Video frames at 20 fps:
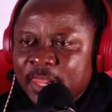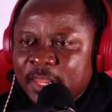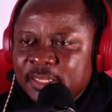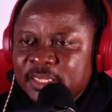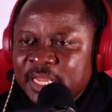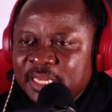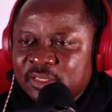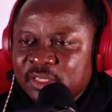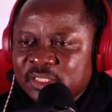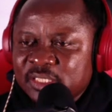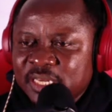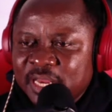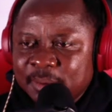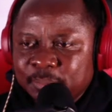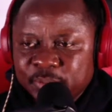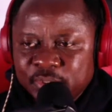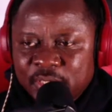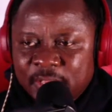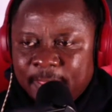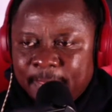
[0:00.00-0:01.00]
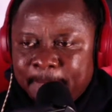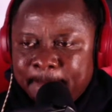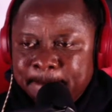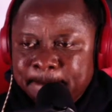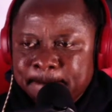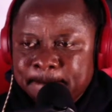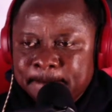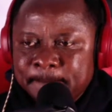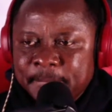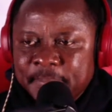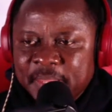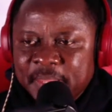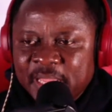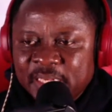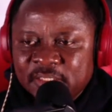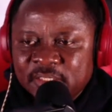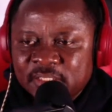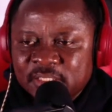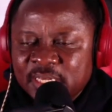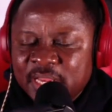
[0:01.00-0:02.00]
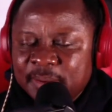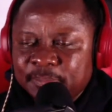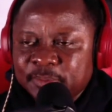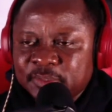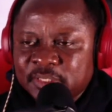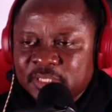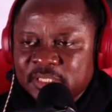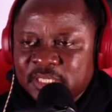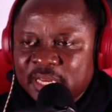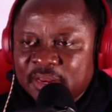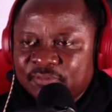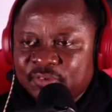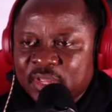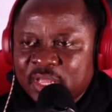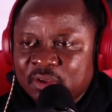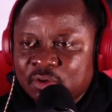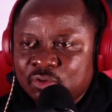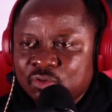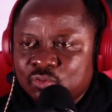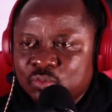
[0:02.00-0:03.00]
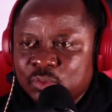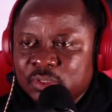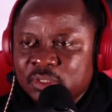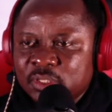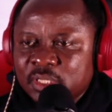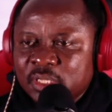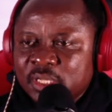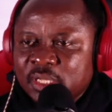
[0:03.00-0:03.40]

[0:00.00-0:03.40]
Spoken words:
that doesn't happen. That doesn't happen since South Africa can go win.